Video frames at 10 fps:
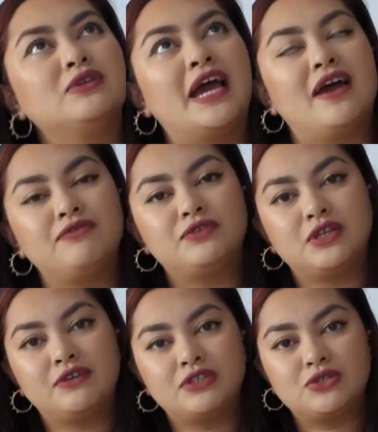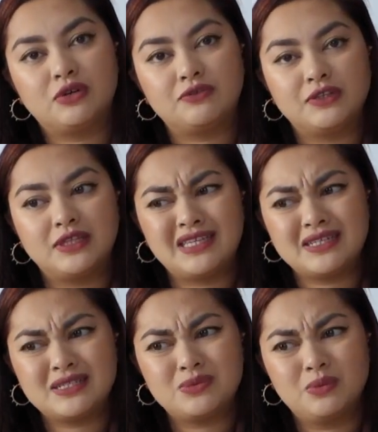have to give it to her for
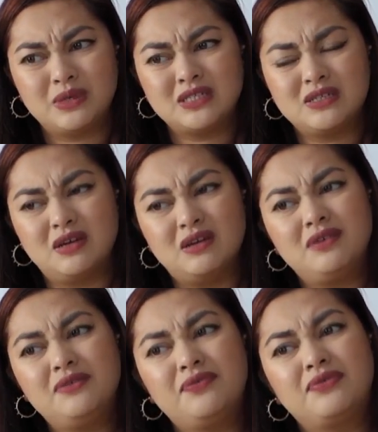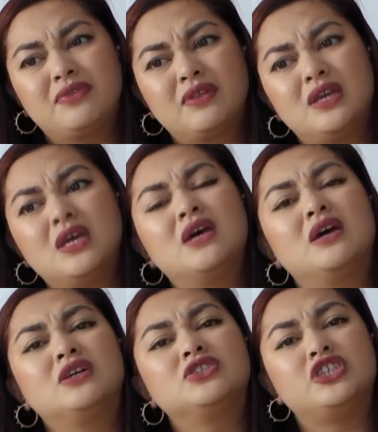this winter.
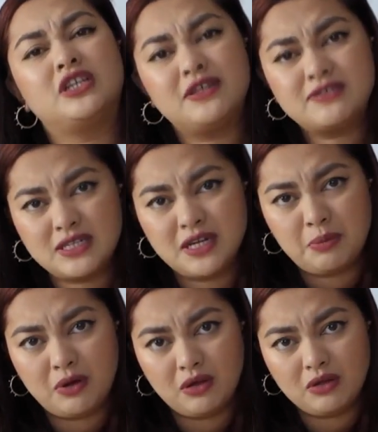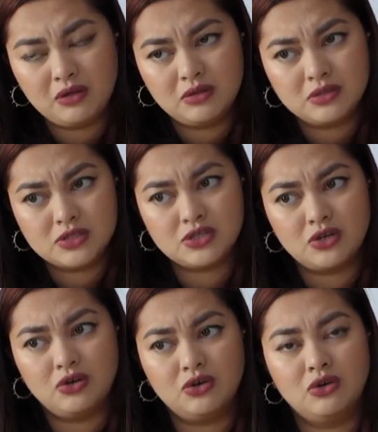She lives in Nepal,
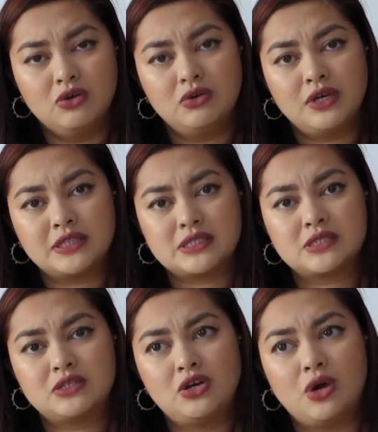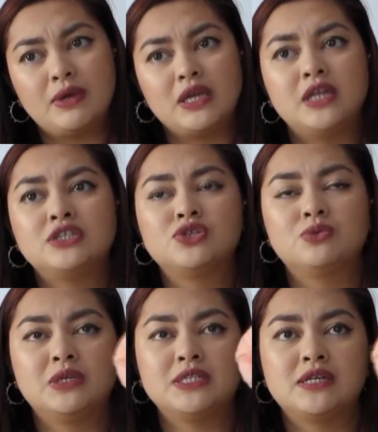so it's going into
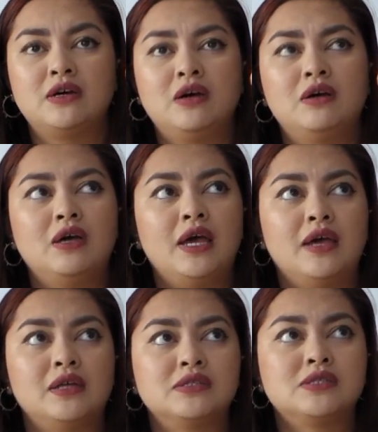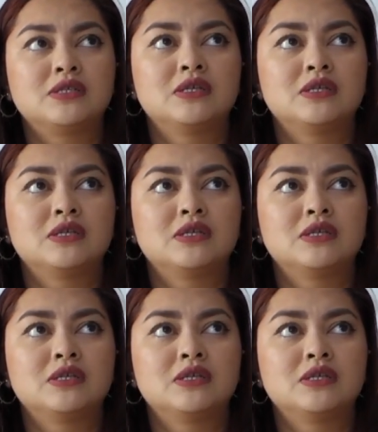winter, and